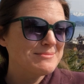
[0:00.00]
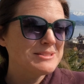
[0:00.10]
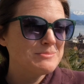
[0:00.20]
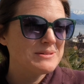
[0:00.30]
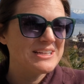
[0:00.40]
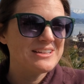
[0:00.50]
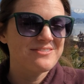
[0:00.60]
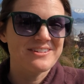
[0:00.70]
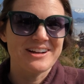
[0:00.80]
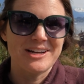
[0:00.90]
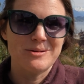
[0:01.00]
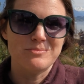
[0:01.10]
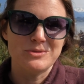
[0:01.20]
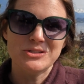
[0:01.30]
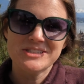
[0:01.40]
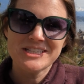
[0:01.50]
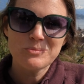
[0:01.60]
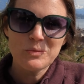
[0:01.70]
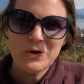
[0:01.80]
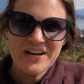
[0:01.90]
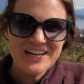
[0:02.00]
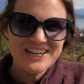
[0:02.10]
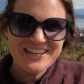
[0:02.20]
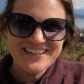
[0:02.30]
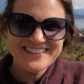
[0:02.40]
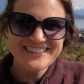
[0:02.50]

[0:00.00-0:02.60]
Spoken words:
to be from Musikmeer,